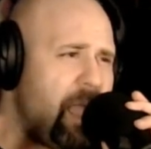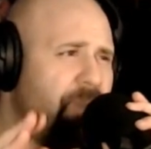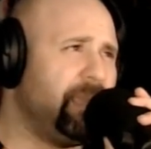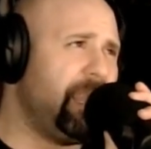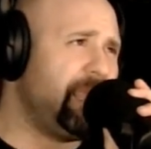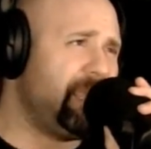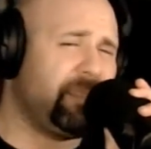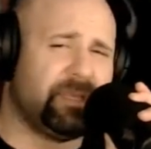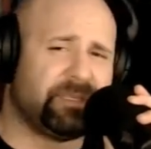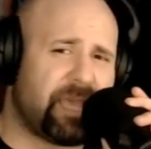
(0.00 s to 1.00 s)
I've been
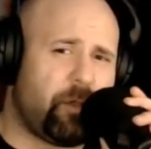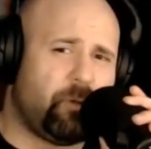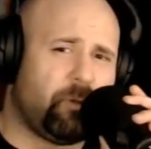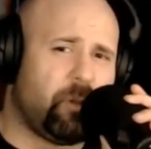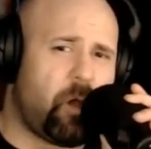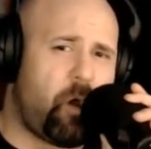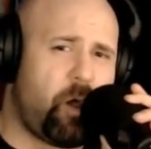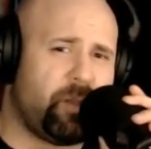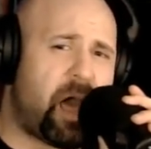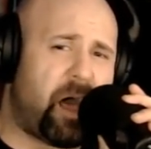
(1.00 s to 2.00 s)
linking this out
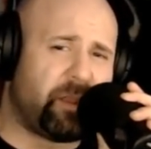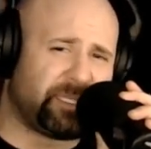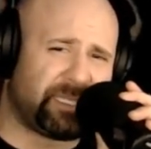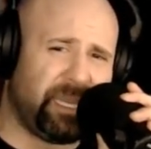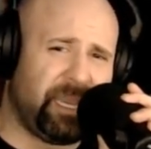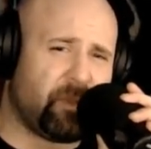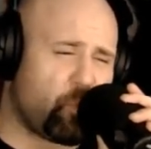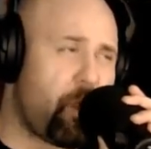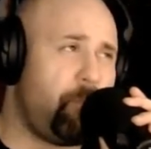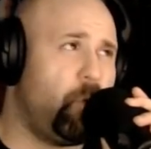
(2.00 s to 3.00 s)
on Odyssey
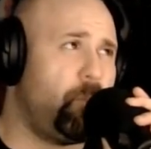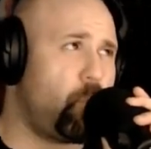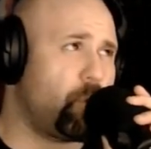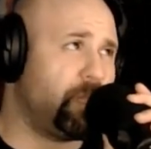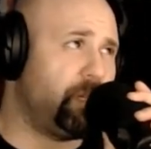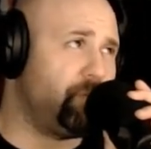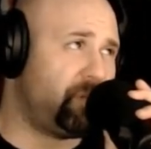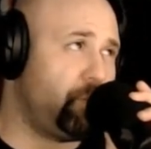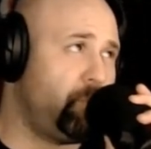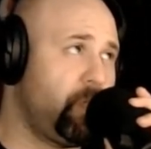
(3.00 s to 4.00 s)
and Rumble more than
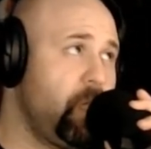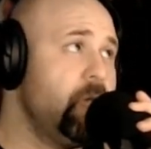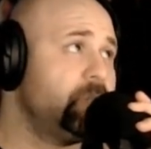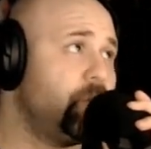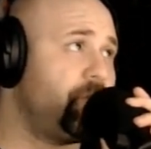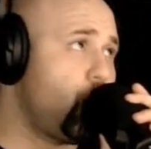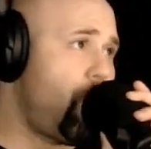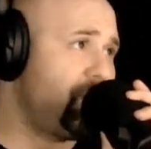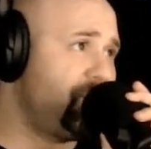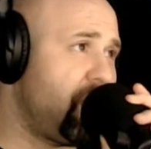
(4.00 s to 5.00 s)
YouTube. So if you're
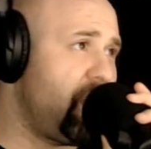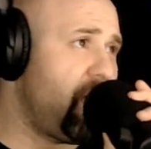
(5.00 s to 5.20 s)
watching